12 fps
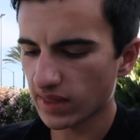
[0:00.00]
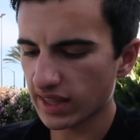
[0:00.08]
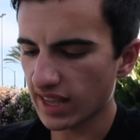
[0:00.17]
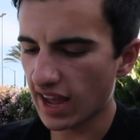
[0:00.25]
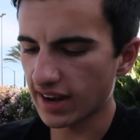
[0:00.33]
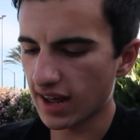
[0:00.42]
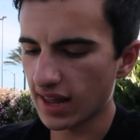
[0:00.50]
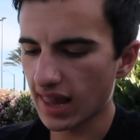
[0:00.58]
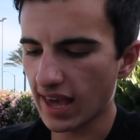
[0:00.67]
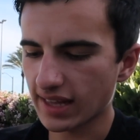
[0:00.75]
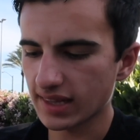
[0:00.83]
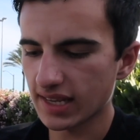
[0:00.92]
Yeah, not
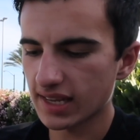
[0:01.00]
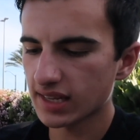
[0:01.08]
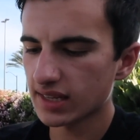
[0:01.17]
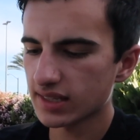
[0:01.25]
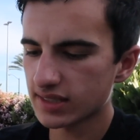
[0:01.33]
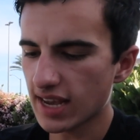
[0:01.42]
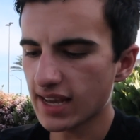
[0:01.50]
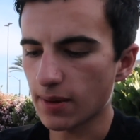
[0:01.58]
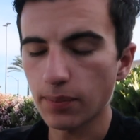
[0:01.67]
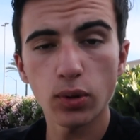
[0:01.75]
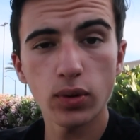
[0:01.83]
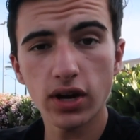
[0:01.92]
likely. Dang
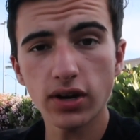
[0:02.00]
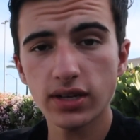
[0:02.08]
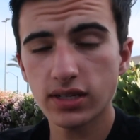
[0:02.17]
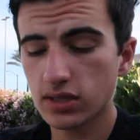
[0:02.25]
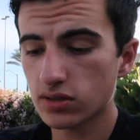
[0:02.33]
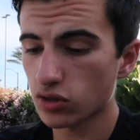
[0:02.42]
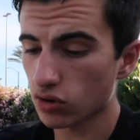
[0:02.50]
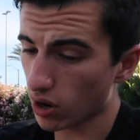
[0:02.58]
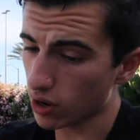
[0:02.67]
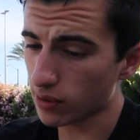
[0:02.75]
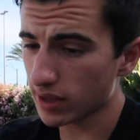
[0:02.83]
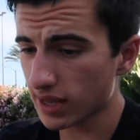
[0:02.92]
it, but we are
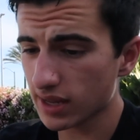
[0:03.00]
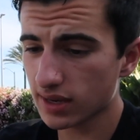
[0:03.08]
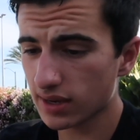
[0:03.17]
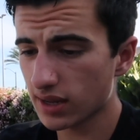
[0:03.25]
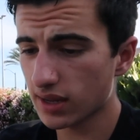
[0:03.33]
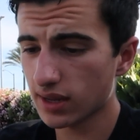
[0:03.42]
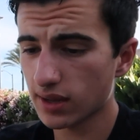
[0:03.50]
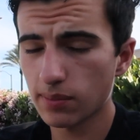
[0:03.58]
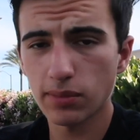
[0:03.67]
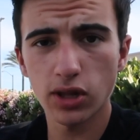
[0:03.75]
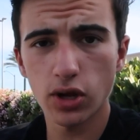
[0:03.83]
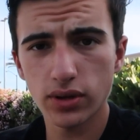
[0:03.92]
growing in
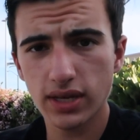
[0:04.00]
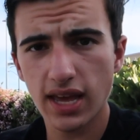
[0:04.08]
Melodic